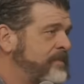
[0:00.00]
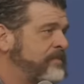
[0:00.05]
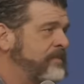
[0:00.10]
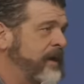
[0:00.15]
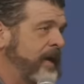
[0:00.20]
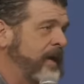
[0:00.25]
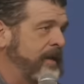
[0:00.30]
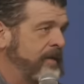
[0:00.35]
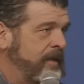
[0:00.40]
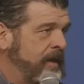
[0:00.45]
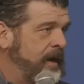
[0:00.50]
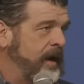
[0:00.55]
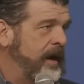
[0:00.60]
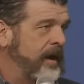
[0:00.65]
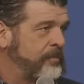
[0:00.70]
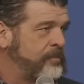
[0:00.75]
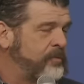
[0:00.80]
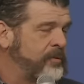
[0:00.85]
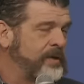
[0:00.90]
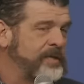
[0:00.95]
me in the
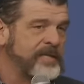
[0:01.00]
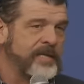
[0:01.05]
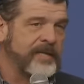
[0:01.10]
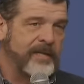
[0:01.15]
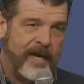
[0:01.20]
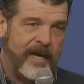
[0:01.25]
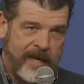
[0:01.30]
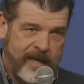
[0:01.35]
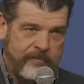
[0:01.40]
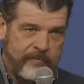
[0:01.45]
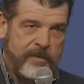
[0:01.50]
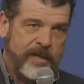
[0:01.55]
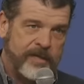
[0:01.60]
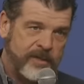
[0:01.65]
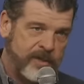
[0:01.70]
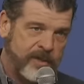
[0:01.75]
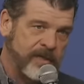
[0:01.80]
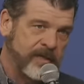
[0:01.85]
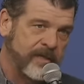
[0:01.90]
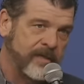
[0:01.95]
uh, prison that he
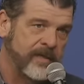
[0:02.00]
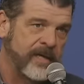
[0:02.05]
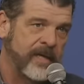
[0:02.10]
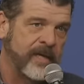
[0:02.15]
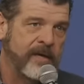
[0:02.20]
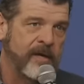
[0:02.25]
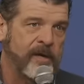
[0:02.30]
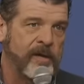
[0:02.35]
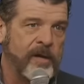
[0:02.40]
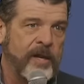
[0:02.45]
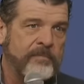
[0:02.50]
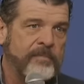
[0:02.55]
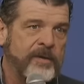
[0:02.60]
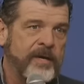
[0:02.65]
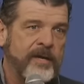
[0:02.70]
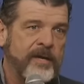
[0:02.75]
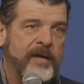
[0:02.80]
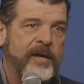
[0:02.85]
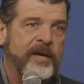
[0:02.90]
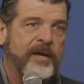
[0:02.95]
mentioned in
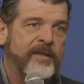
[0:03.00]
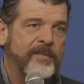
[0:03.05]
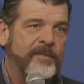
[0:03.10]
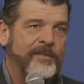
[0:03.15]
Colombia. And